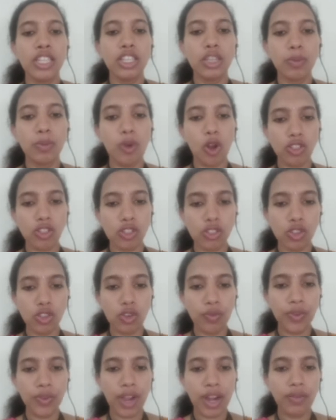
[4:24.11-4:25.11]
The process
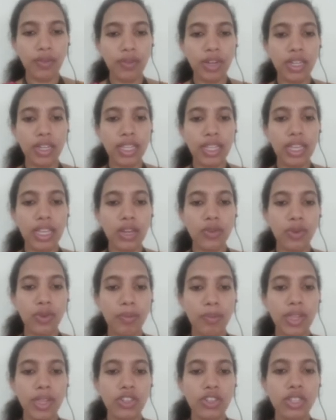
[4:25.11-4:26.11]
of converting
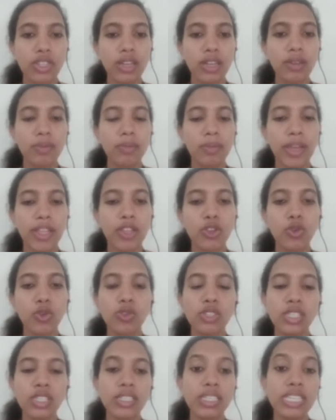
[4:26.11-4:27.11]
information by
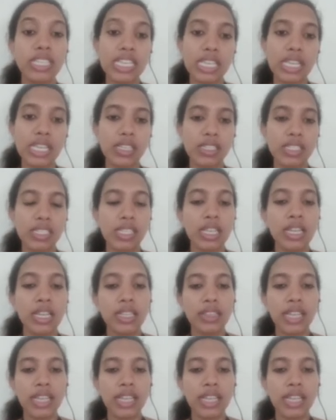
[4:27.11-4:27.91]
using keys,